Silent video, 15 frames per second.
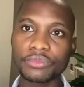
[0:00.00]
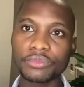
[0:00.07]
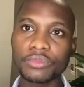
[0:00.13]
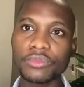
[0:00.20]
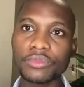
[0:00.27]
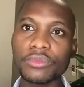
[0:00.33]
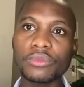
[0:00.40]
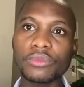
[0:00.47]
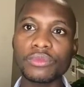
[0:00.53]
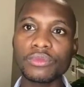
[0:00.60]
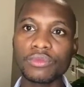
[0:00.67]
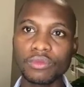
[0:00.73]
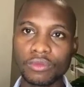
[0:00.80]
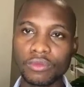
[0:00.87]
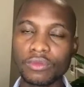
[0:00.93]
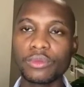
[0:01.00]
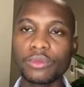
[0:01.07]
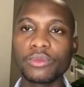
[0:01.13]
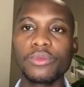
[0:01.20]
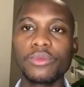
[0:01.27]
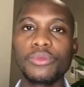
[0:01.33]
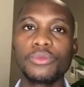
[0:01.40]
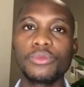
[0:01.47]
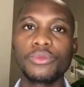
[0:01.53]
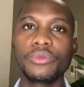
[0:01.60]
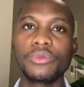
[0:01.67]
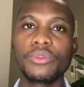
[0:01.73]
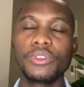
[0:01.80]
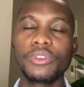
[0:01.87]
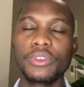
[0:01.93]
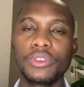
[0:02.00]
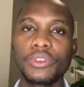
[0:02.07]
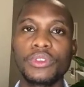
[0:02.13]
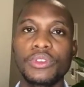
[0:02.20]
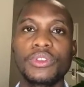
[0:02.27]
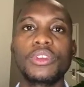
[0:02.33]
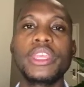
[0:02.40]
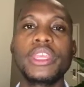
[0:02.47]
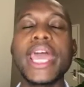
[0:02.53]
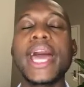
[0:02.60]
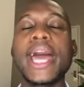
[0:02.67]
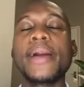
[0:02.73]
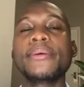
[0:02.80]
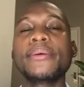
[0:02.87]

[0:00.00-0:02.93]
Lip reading: you have to have blind loyalty. You have